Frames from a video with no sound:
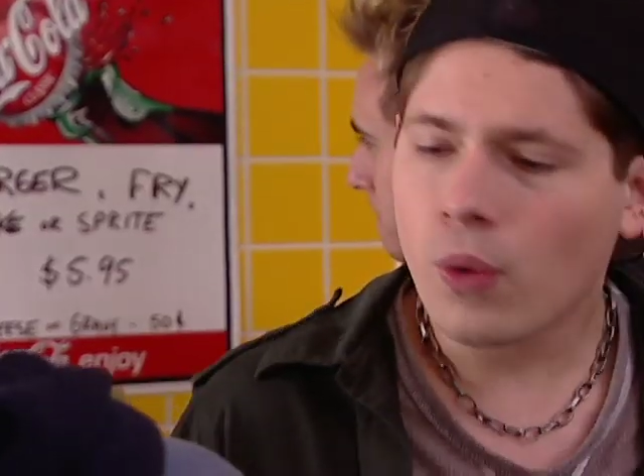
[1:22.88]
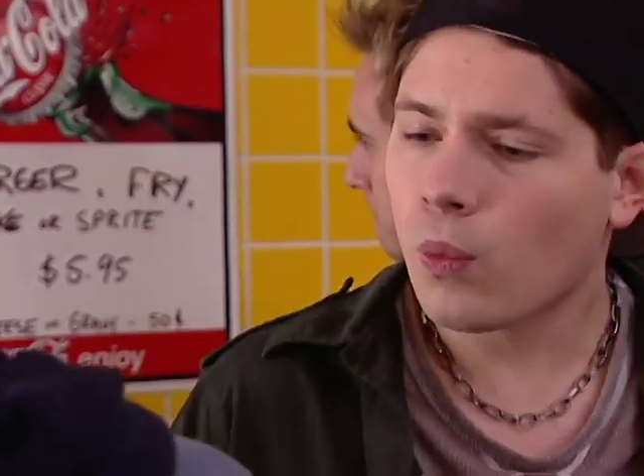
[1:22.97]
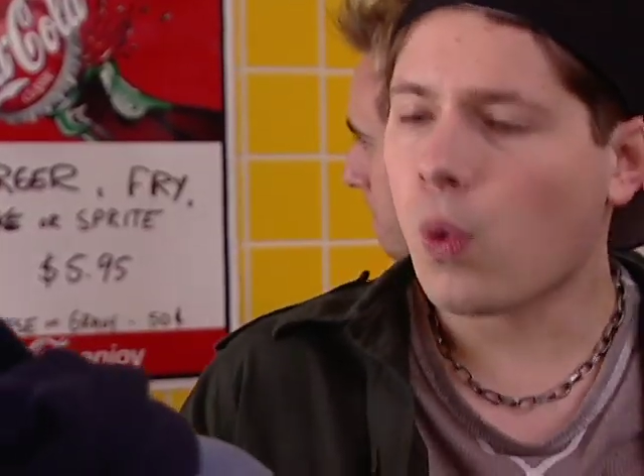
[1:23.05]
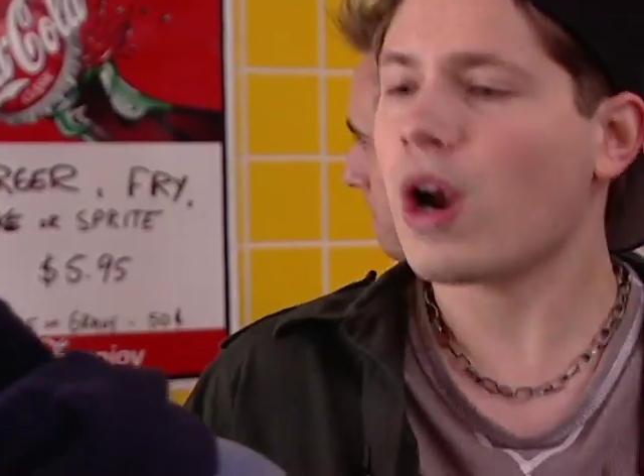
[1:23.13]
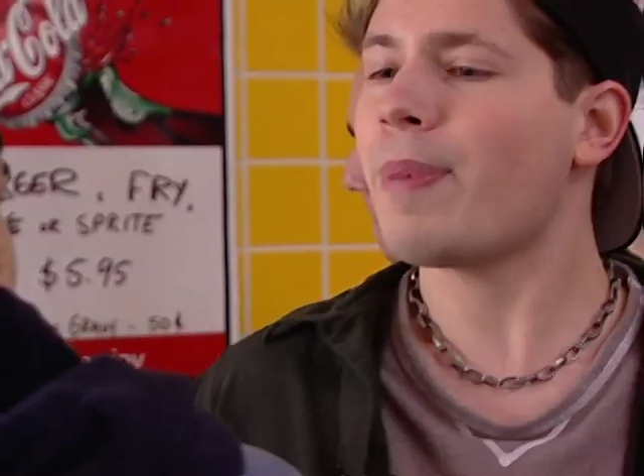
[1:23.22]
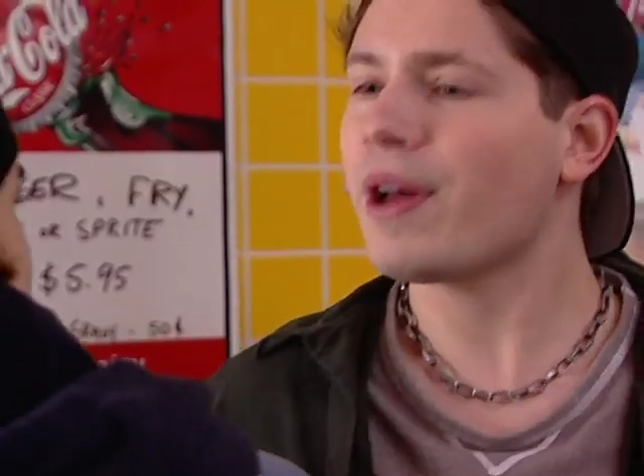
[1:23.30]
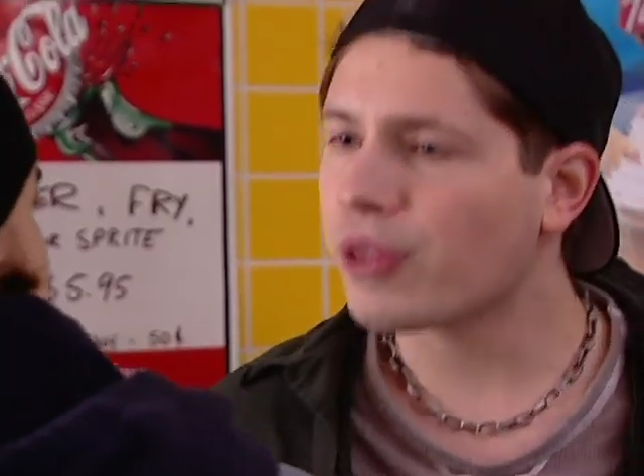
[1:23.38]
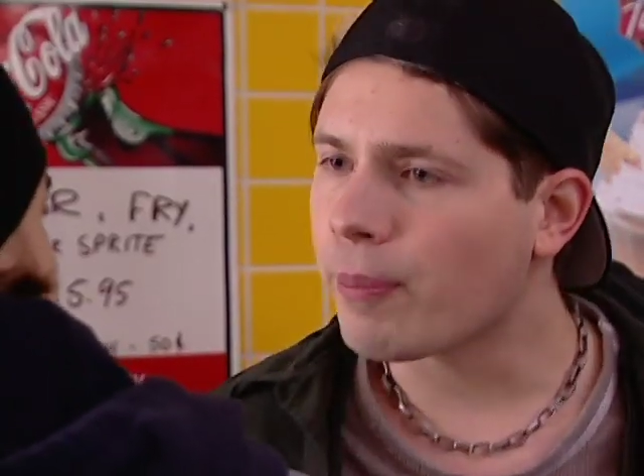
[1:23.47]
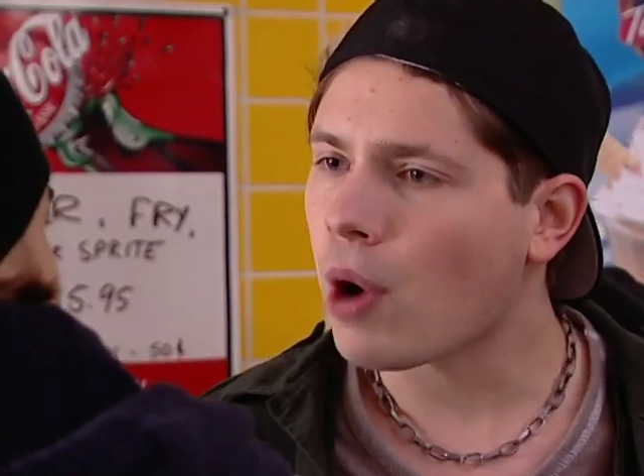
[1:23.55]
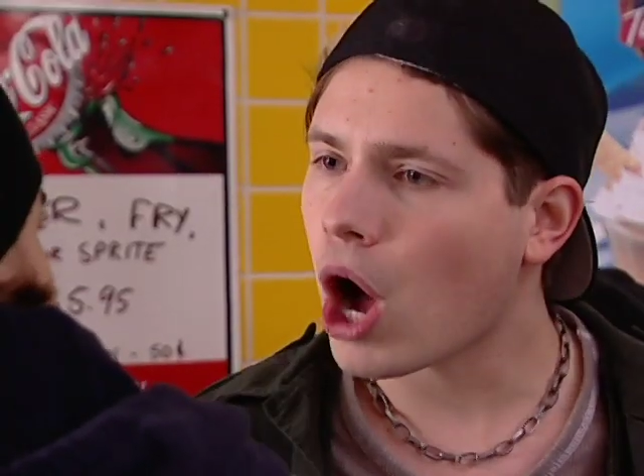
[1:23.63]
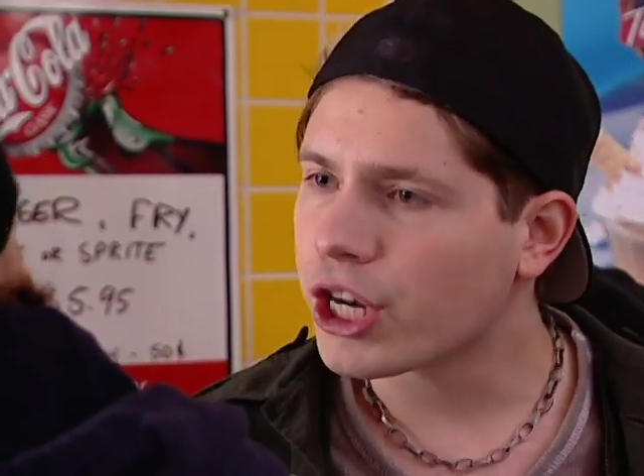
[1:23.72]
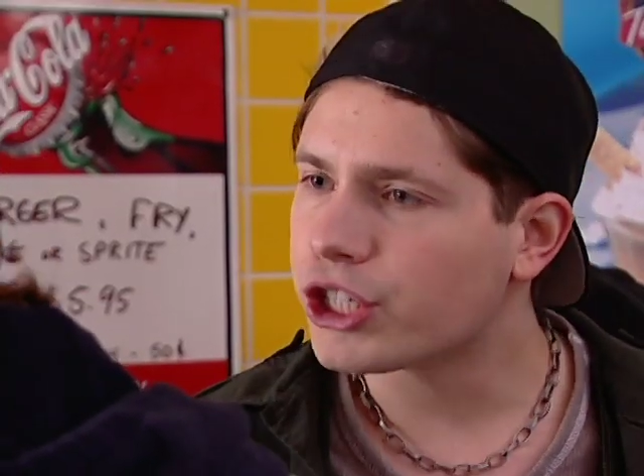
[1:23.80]
What about the
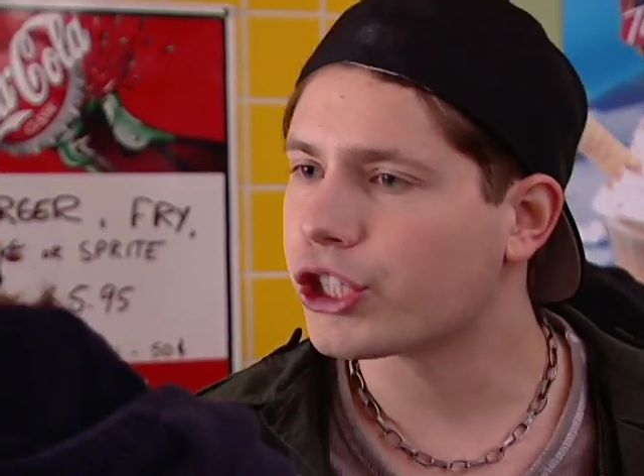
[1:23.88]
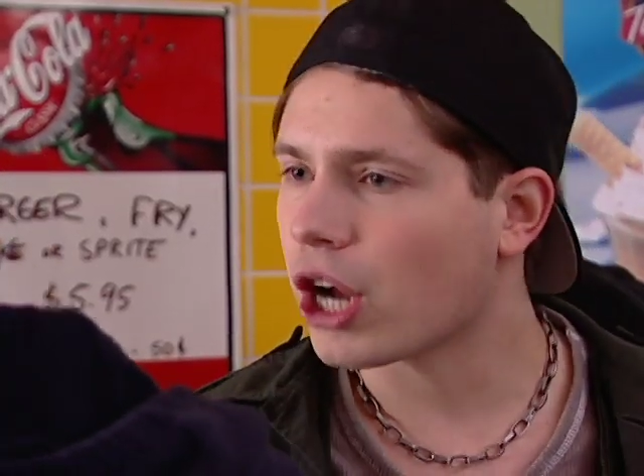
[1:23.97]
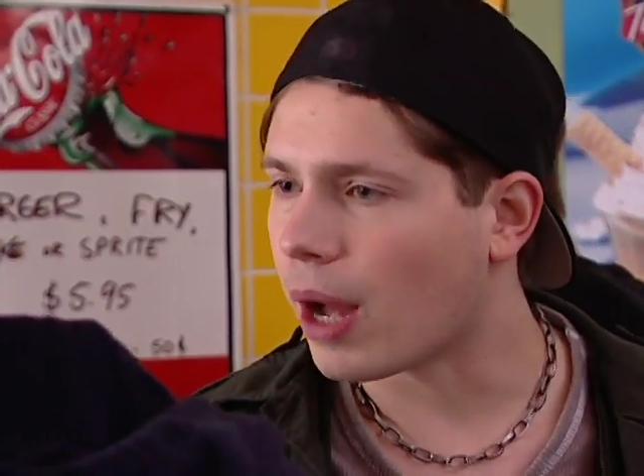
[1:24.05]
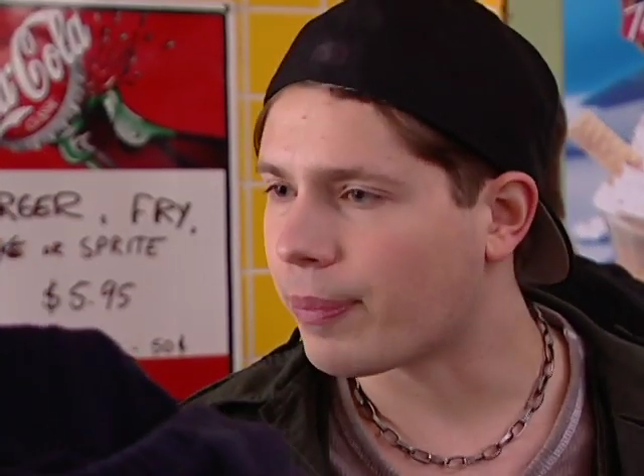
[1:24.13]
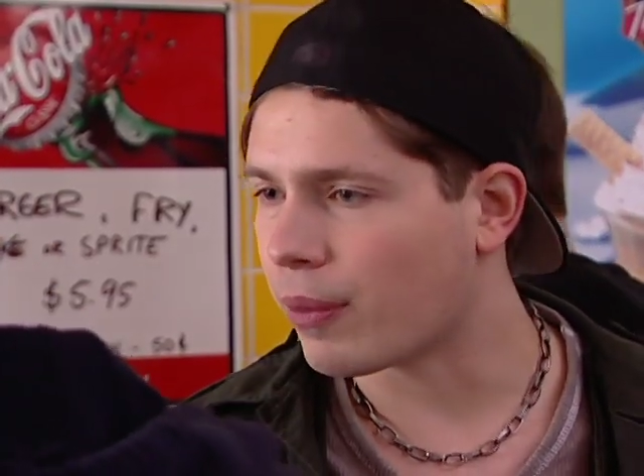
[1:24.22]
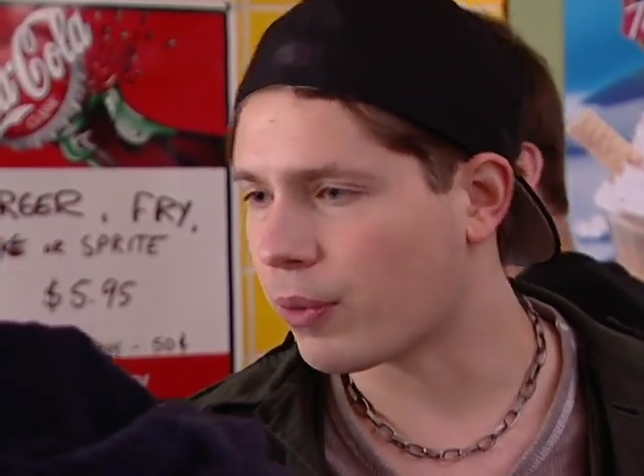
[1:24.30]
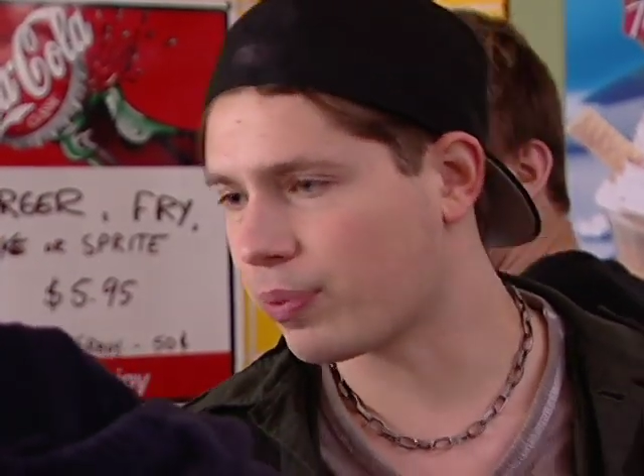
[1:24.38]
mod shop that